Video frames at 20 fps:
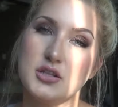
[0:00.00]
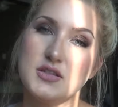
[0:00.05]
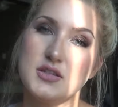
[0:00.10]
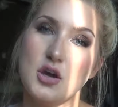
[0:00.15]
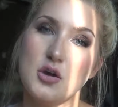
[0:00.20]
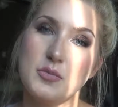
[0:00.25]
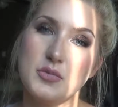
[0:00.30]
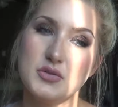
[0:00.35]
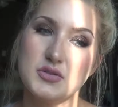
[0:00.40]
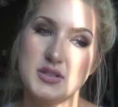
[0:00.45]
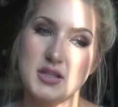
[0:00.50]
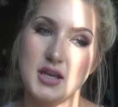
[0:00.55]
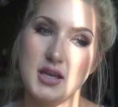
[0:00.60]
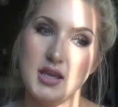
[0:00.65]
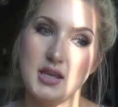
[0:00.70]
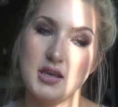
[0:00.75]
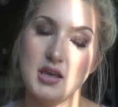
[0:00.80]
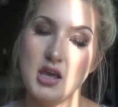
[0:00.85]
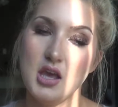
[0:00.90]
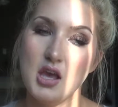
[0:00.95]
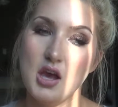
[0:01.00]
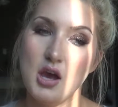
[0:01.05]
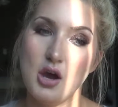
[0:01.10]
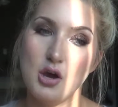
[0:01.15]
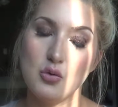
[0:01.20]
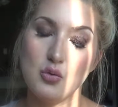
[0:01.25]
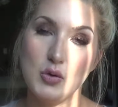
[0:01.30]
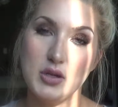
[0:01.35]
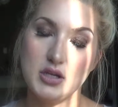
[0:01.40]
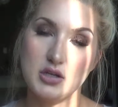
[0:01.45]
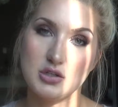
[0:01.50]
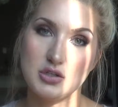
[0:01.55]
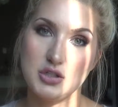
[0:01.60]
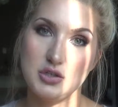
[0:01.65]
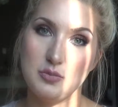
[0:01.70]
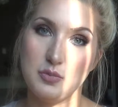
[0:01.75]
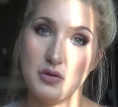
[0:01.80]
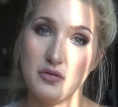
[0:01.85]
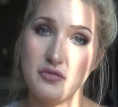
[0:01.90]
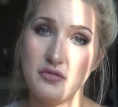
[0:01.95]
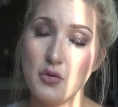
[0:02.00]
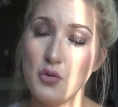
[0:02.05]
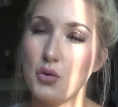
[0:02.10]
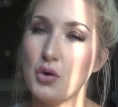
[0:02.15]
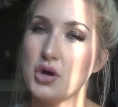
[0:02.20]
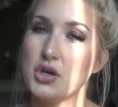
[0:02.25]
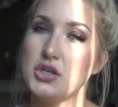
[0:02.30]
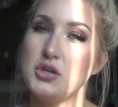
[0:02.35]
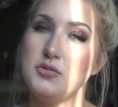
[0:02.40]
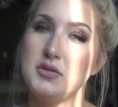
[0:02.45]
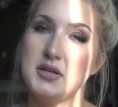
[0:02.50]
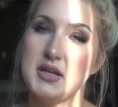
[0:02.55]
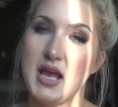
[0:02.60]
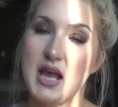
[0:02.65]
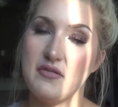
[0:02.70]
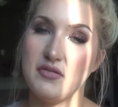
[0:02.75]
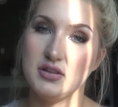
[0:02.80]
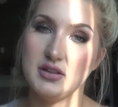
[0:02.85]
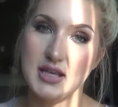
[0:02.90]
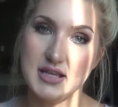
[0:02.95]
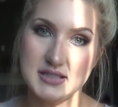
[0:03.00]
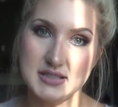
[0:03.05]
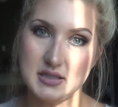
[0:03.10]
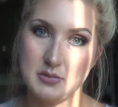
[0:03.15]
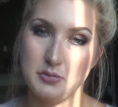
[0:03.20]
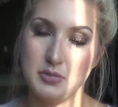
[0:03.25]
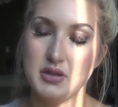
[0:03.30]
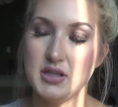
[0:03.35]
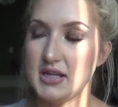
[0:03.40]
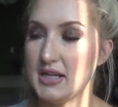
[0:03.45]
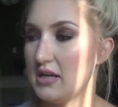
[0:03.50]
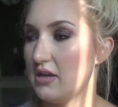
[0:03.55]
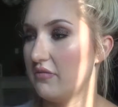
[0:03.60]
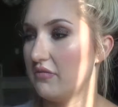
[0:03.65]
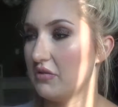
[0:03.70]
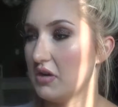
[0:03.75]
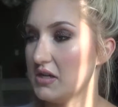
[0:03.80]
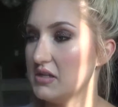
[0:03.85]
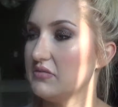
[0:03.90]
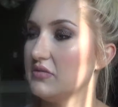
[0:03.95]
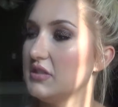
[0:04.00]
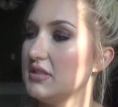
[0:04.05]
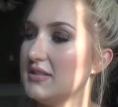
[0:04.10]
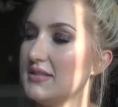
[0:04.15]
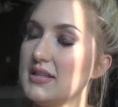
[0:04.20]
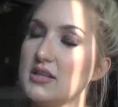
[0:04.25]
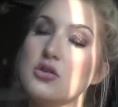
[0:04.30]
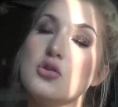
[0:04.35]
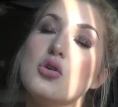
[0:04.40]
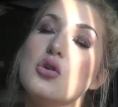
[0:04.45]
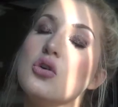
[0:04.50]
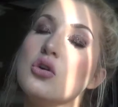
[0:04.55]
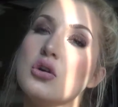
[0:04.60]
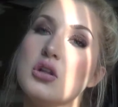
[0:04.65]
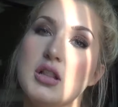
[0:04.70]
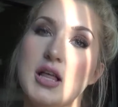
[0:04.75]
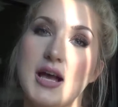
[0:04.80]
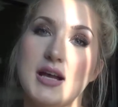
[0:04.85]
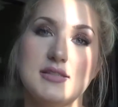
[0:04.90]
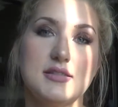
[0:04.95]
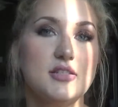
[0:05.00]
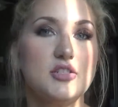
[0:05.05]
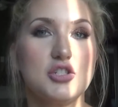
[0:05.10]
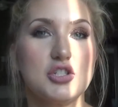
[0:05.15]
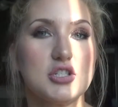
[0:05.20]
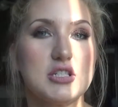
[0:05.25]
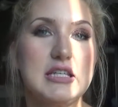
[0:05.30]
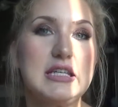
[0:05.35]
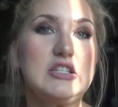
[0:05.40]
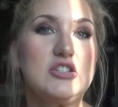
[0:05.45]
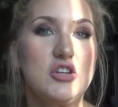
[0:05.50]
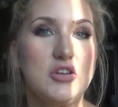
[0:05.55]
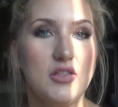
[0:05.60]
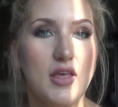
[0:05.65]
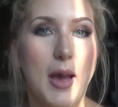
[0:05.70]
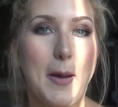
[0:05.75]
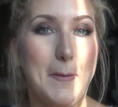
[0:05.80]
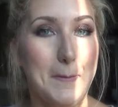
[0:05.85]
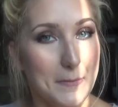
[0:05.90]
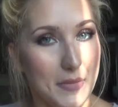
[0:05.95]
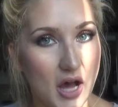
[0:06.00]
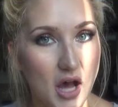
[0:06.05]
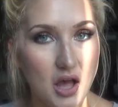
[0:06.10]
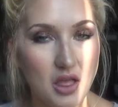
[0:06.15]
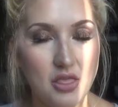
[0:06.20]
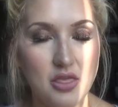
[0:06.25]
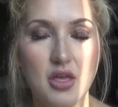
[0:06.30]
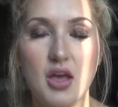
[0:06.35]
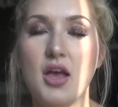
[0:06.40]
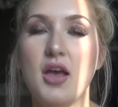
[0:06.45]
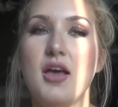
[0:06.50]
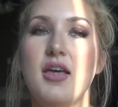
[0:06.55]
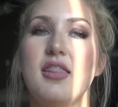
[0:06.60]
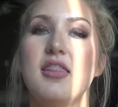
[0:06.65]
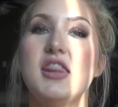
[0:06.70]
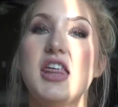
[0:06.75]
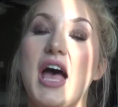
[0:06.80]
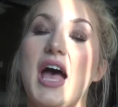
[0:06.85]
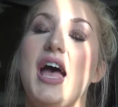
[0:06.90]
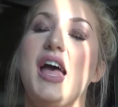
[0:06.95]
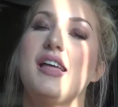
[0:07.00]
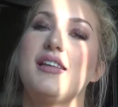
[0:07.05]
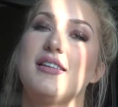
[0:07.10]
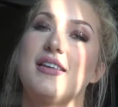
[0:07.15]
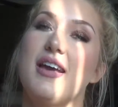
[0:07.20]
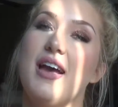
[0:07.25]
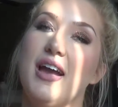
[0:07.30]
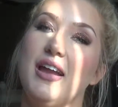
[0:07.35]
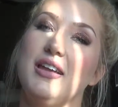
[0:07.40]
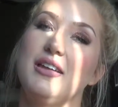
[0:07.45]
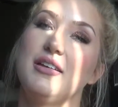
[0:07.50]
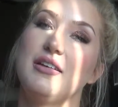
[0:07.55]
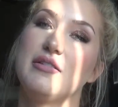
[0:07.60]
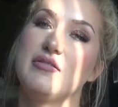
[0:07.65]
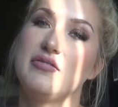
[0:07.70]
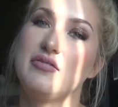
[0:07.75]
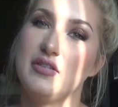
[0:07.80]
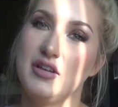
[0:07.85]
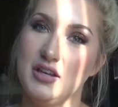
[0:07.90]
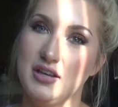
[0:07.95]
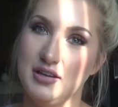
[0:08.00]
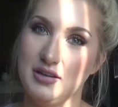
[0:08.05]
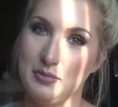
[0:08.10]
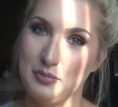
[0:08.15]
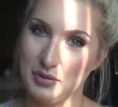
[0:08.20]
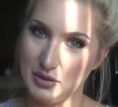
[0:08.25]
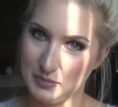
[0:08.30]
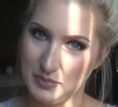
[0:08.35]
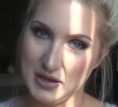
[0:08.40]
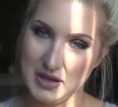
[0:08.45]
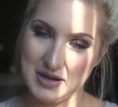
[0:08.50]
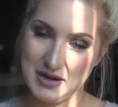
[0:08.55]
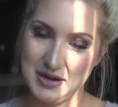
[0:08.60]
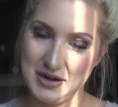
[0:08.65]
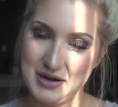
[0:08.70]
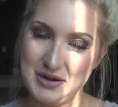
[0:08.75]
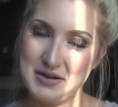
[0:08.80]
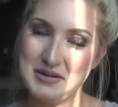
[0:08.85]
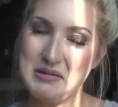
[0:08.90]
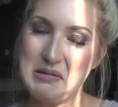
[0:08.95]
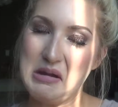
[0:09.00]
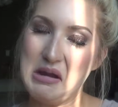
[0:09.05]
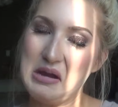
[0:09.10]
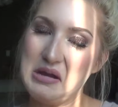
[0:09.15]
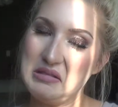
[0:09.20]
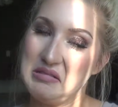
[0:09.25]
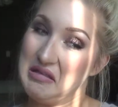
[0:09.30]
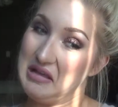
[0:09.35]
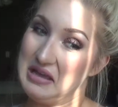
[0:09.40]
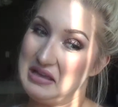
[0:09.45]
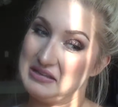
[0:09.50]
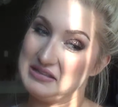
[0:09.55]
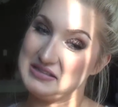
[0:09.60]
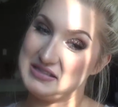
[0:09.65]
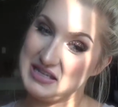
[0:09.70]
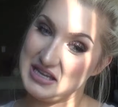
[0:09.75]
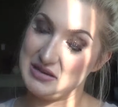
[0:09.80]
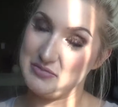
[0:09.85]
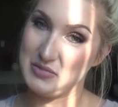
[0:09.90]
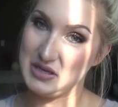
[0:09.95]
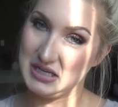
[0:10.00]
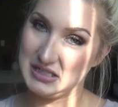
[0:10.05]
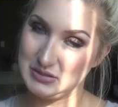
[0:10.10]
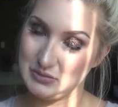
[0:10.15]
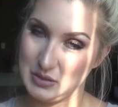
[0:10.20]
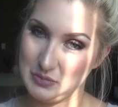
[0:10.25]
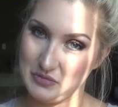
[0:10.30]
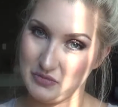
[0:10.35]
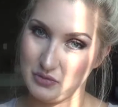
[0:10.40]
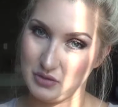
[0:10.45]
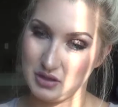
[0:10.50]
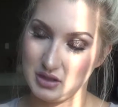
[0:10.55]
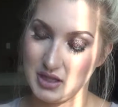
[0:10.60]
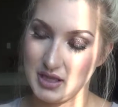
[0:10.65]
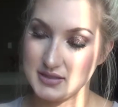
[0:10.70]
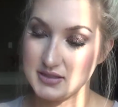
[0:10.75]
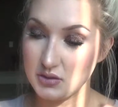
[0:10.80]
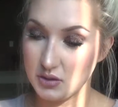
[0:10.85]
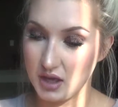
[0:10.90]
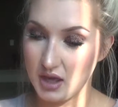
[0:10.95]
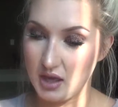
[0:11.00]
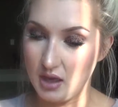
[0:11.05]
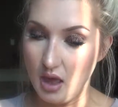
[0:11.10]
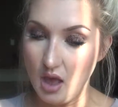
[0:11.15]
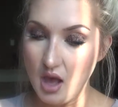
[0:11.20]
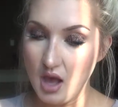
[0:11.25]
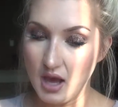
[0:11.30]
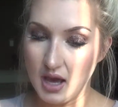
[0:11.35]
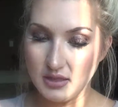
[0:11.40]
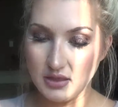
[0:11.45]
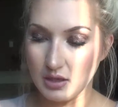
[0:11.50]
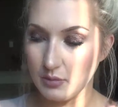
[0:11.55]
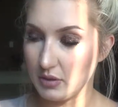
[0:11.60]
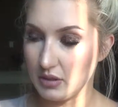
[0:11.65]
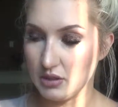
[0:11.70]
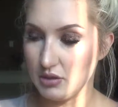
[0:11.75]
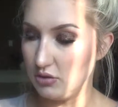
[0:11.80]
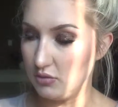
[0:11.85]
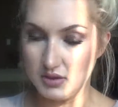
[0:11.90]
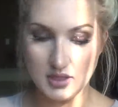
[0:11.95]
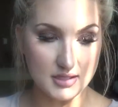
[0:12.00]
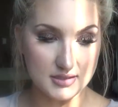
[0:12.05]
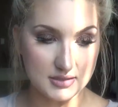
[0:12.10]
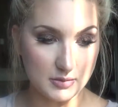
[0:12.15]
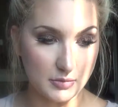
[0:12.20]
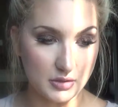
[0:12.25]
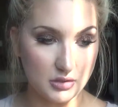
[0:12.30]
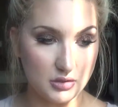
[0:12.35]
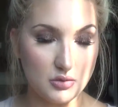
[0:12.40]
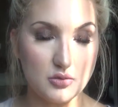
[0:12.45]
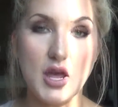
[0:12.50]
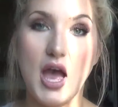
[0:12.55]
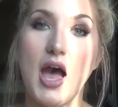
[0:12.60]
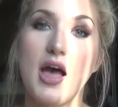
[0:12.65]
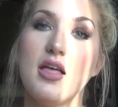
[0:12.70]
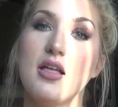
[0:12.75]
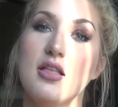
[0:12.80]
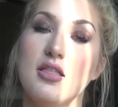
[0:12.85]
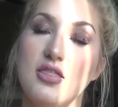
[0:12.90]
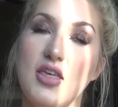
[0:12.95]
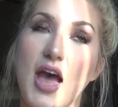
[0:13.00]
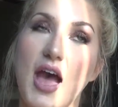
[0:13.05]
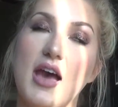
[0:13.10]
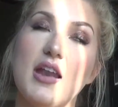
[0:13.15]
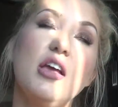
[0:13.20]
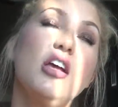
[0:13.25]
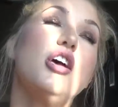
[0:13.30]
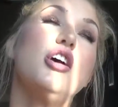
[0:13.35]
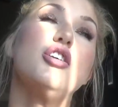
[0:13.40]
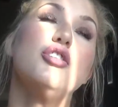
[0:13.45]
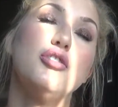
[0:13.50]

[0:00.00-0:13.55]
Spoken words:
It's almost like a week or two before, you need to have a lesson plan for every single class that you're teaching that month. That kind of prepared, not like 10 minutes right before class, okay, I think I'm gonna do this, I'm gonna do that.